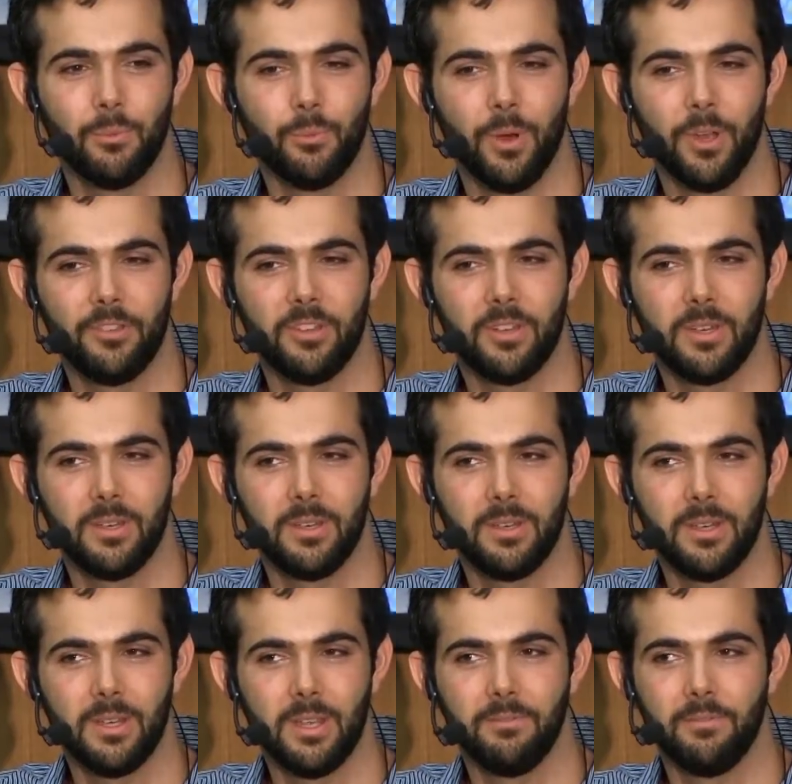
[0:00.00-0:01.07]
wasn't
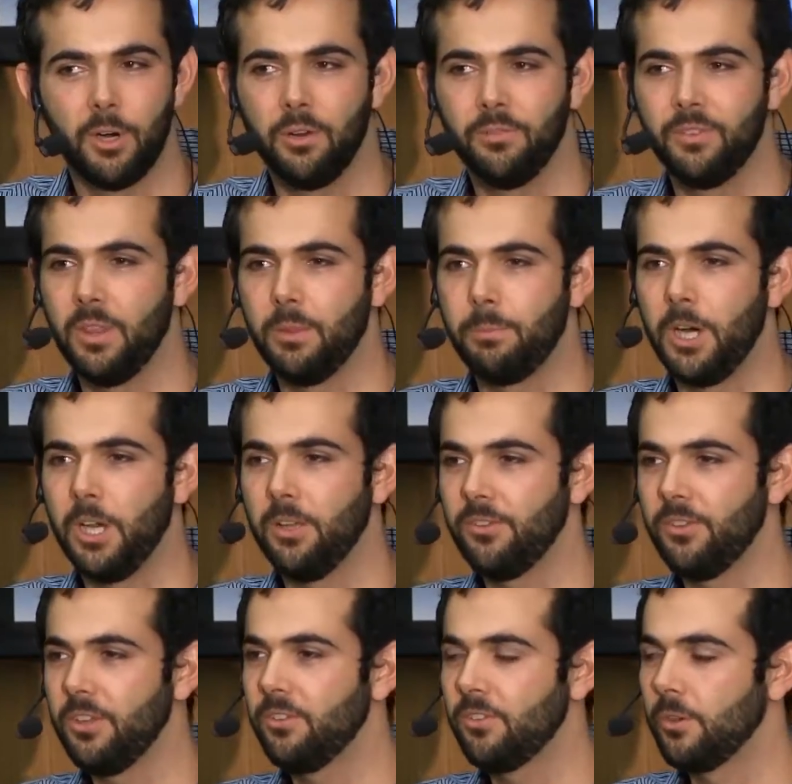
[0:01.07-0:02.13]
involved in the
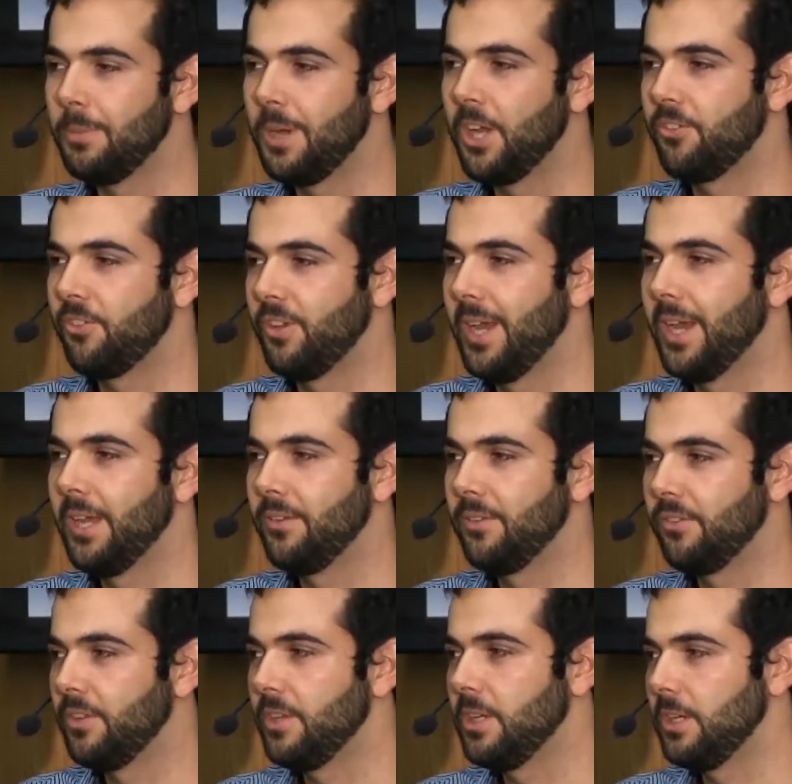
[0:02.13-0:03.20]
policy so much
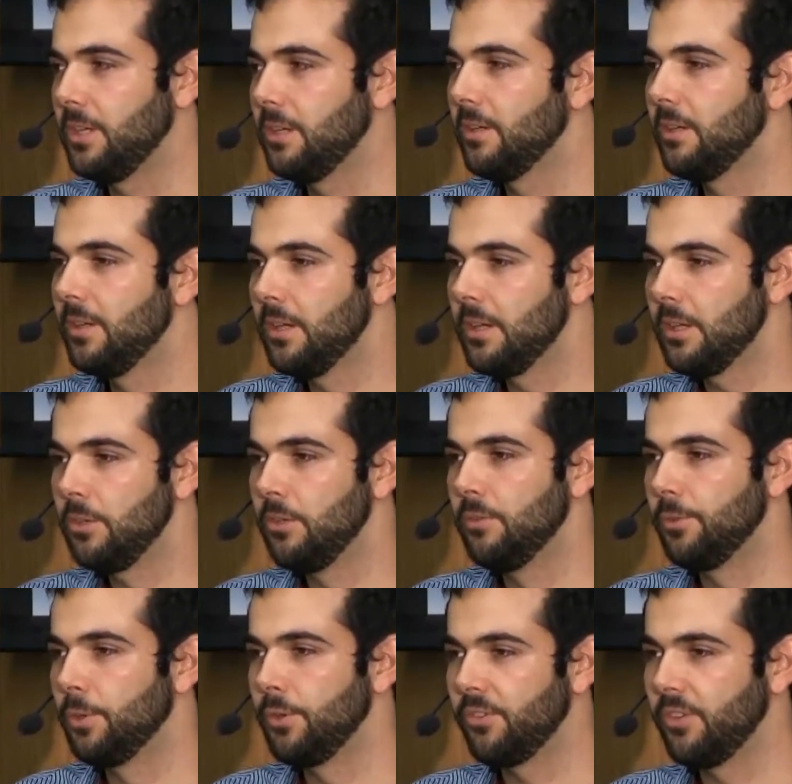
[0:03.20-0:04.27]
as the
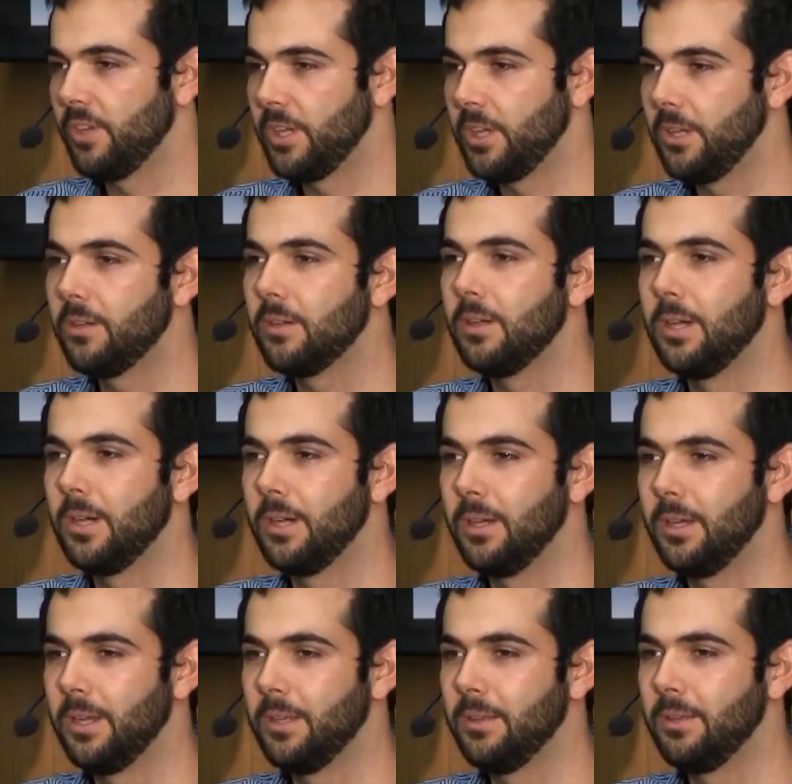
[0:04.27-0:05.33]
university
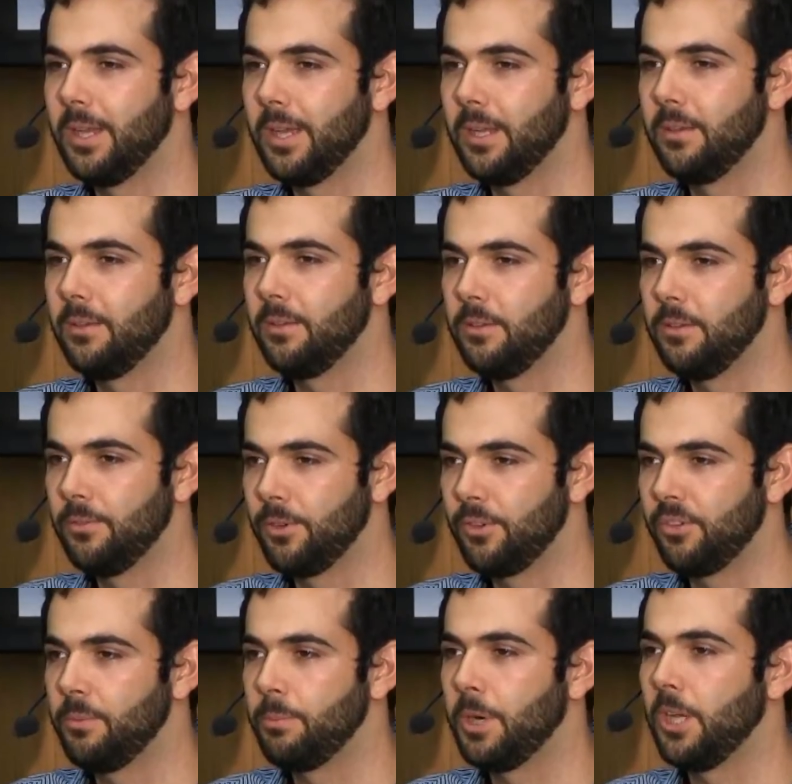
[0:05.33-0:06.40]
and
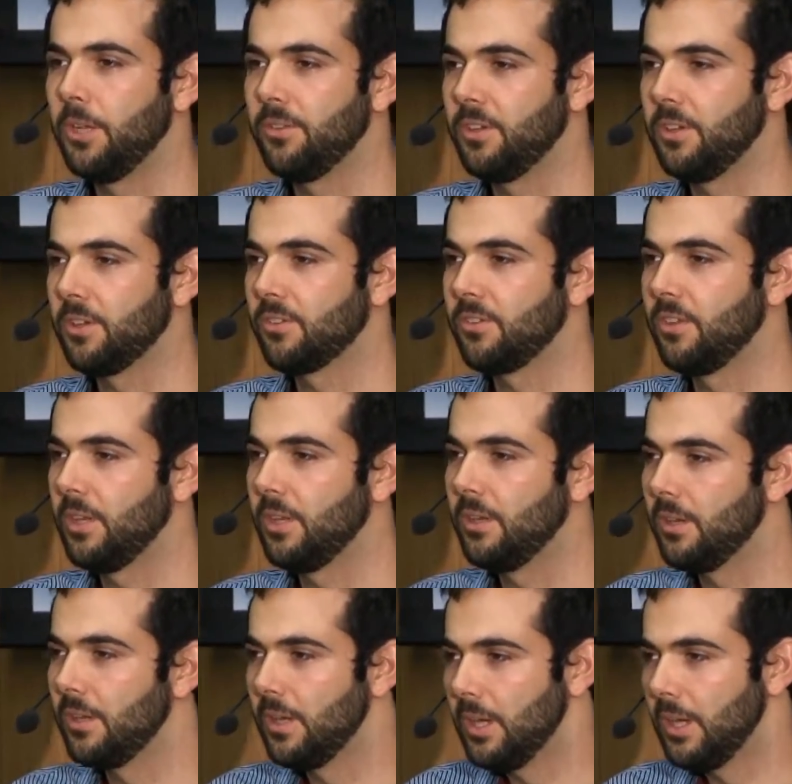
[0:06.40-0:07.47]
university politics
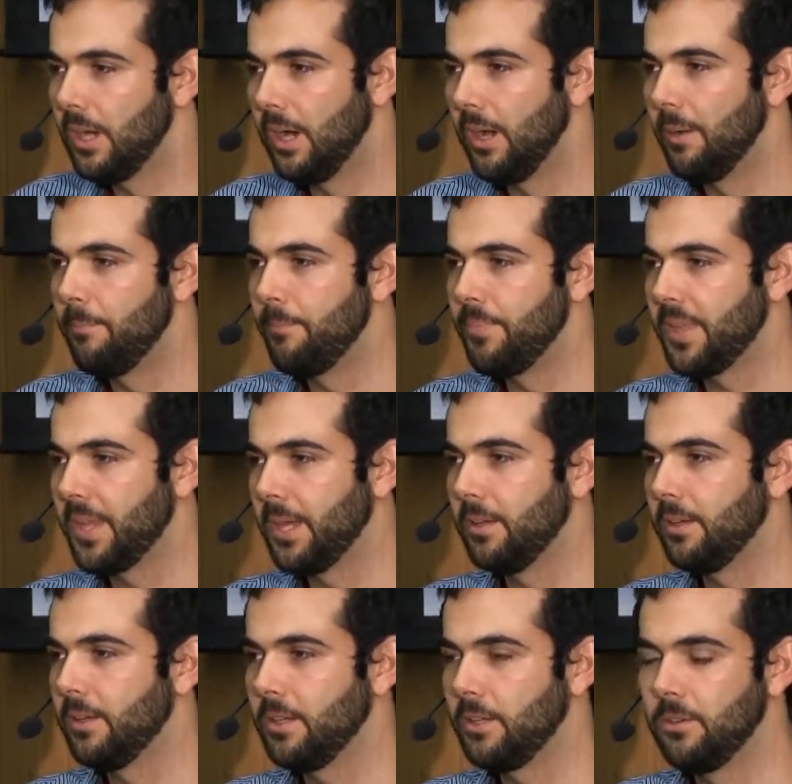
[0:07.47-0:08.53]
and
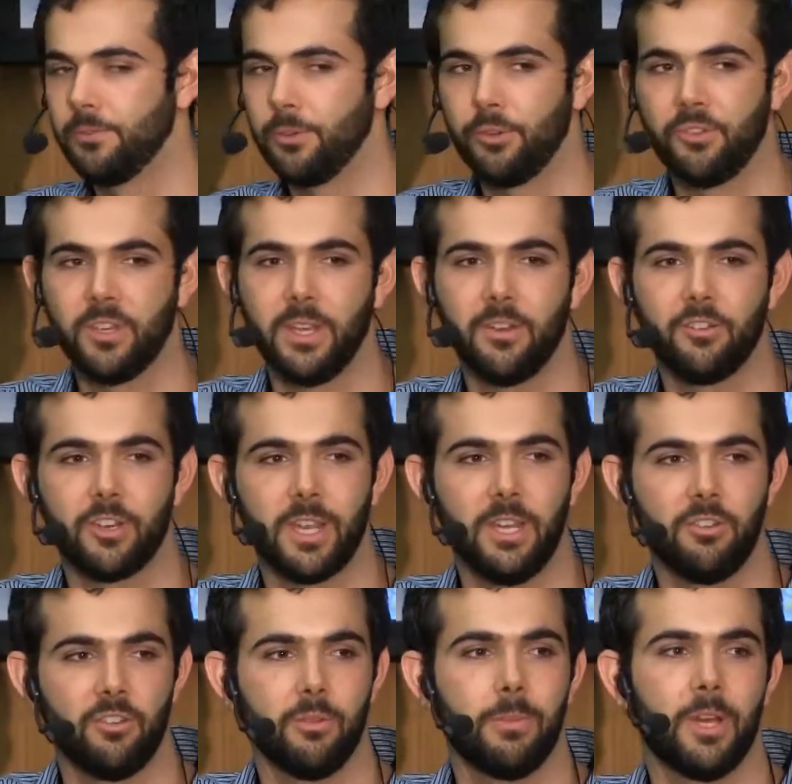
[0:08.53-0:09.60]
university
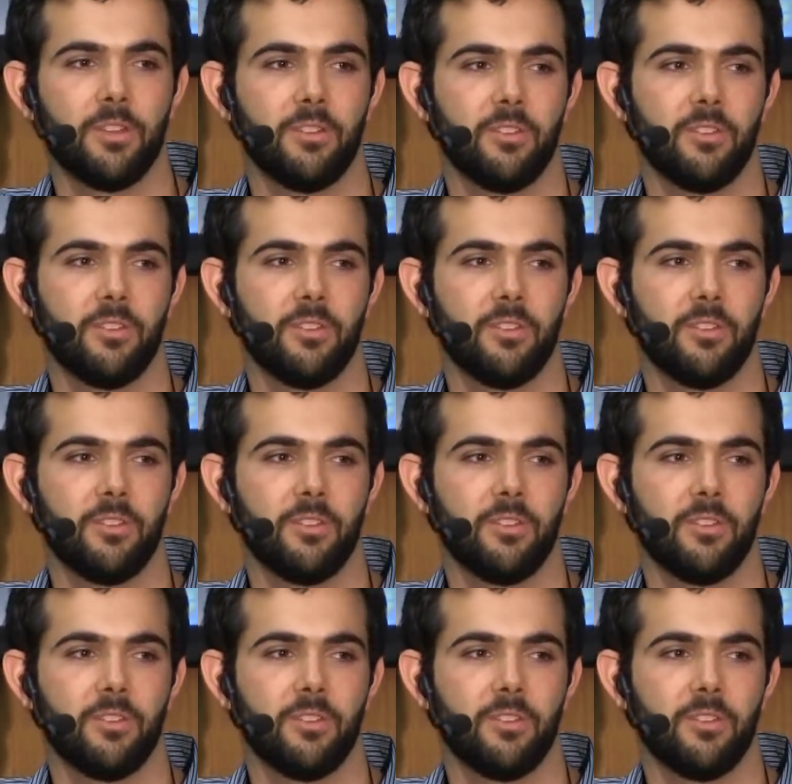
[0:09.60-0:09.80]
education about